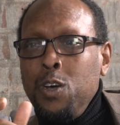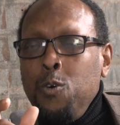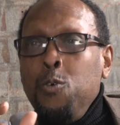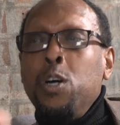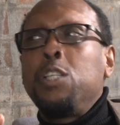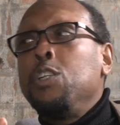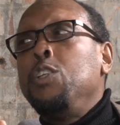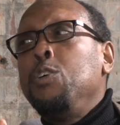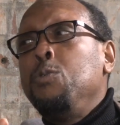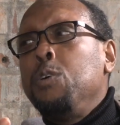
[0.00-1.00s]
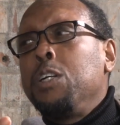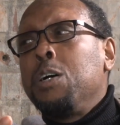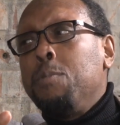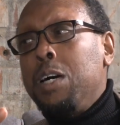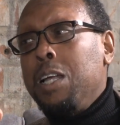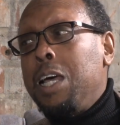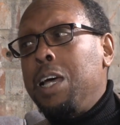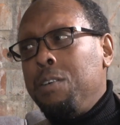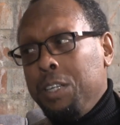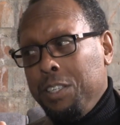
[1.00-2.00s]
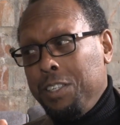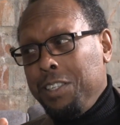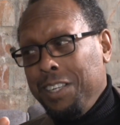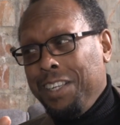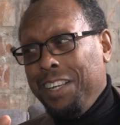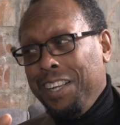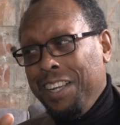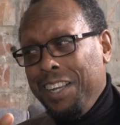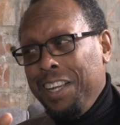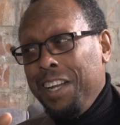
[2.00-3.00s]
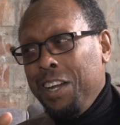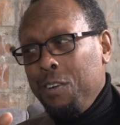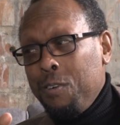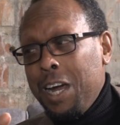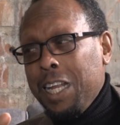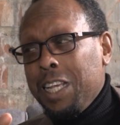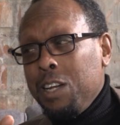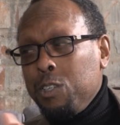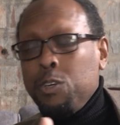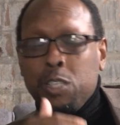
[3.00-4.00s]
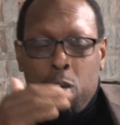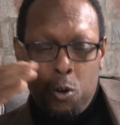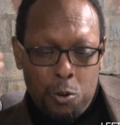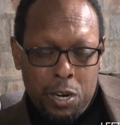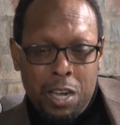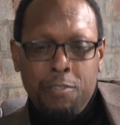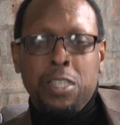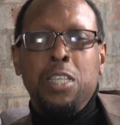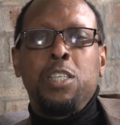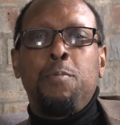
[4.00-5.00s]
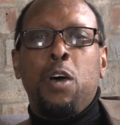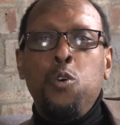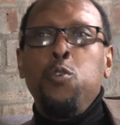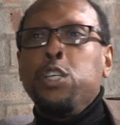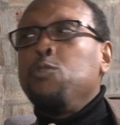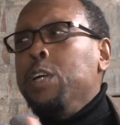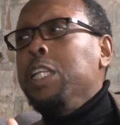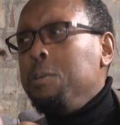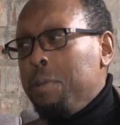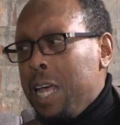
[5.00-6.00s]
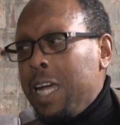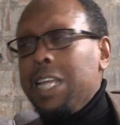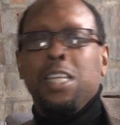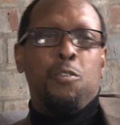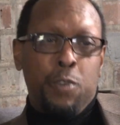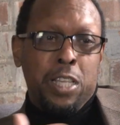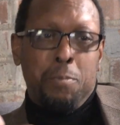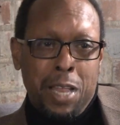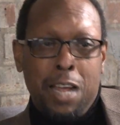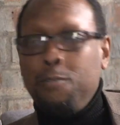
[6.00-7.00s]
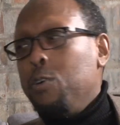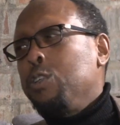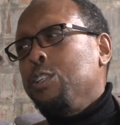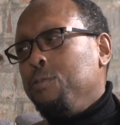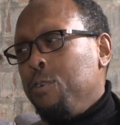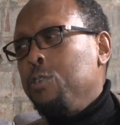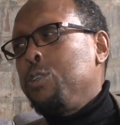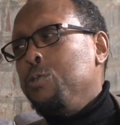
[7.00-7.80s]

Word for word: what to do with Kamala Harris. Right, you know, so it's a whole conversation about who is really black, and the really black folks are the folks